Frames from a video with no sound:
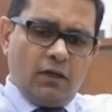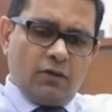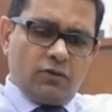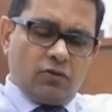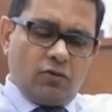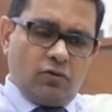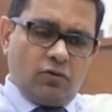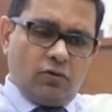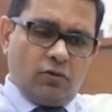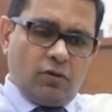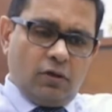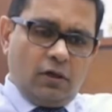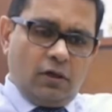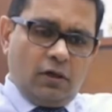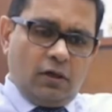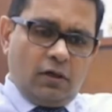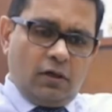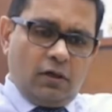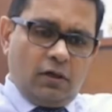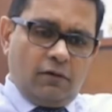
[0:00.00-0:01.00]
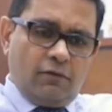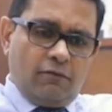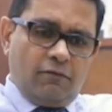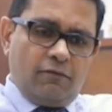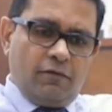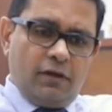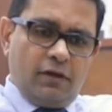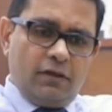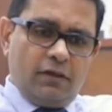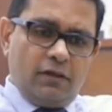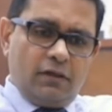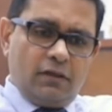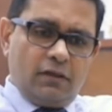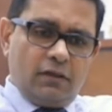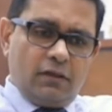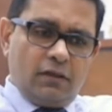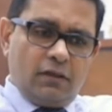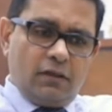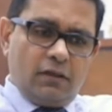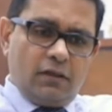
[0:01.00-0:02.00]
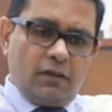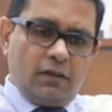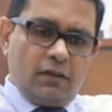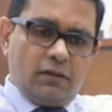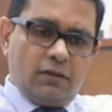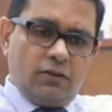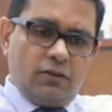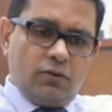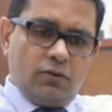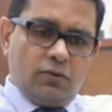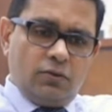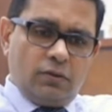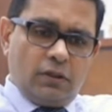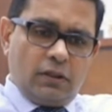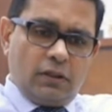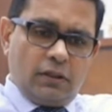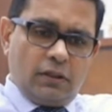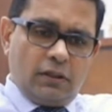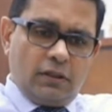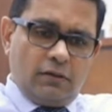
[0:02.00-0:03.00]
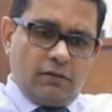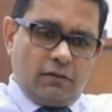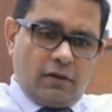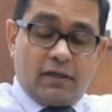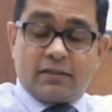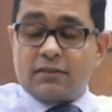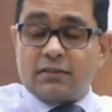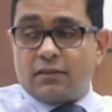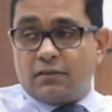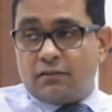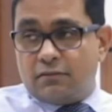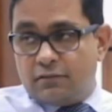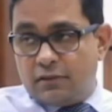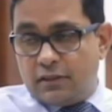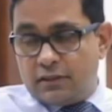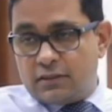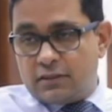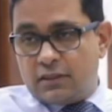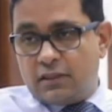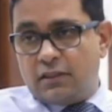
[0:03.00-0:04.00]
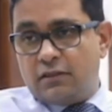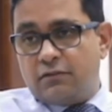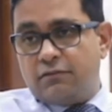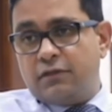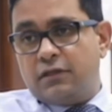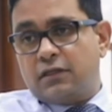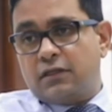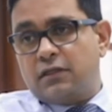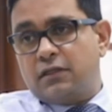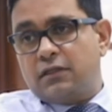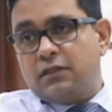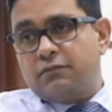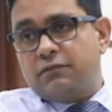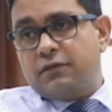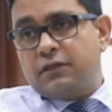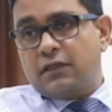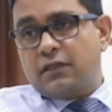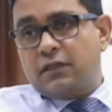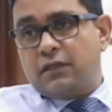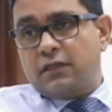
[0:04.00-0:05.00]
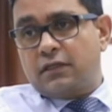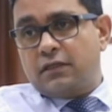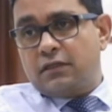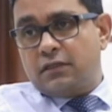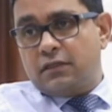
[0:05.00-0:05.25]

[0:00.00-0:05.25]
So when you as a, let's say, a worker working